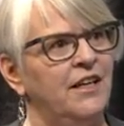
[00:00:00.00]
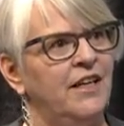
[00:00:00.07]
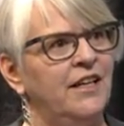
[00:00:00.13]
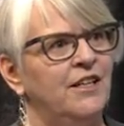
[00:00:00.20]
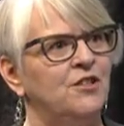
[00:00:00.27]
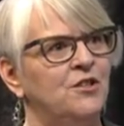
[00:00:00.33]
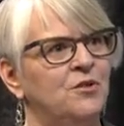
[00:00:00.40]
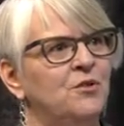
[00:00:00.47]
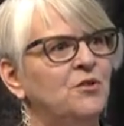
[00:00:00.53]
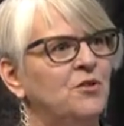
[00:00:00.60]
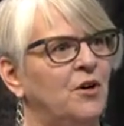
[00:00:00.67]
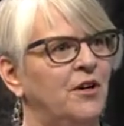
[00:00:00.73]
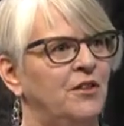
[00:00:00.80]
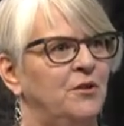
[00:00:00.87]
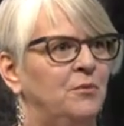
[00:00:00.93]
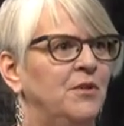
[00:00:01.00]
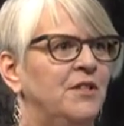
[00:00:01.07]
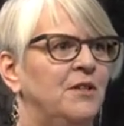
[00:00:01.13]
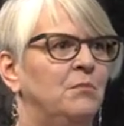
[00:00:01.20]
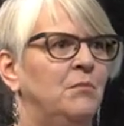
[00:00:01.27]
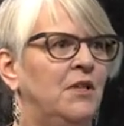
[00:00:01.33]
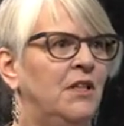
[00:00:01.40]
and it's who's caught the
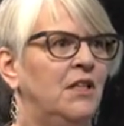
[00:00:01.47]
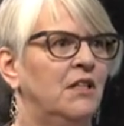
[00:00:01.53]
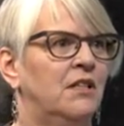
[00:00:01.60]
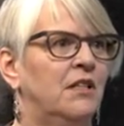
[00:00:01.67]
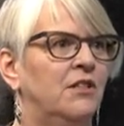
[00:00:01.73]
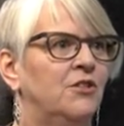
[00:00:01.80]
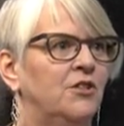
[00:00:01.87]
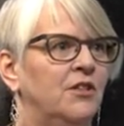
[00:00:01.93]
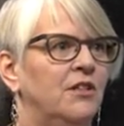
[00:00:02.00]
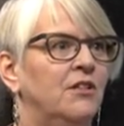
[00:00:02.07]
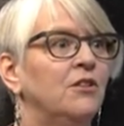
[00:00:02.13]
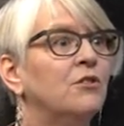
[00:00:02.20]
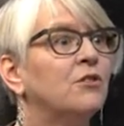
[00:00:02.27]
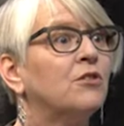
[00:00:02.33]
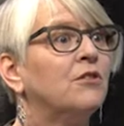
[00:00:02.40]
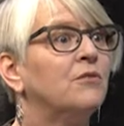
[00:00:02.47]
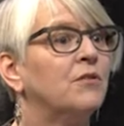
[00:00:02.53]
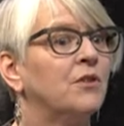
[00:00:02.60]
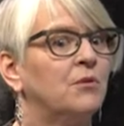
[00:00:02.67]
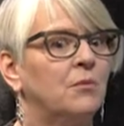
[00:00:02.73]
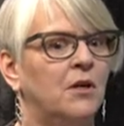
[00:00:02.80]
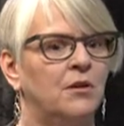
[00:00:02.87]
recent media attention, usually
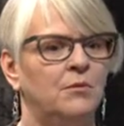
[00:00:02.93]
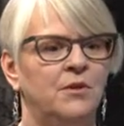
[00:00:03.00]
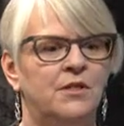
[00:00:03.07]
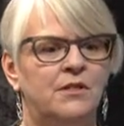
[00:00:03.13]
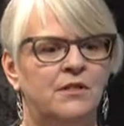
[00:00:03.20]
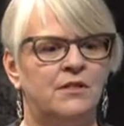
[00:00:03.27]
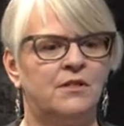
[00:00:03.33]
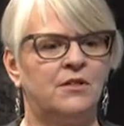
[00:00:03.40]
for the wrong reason.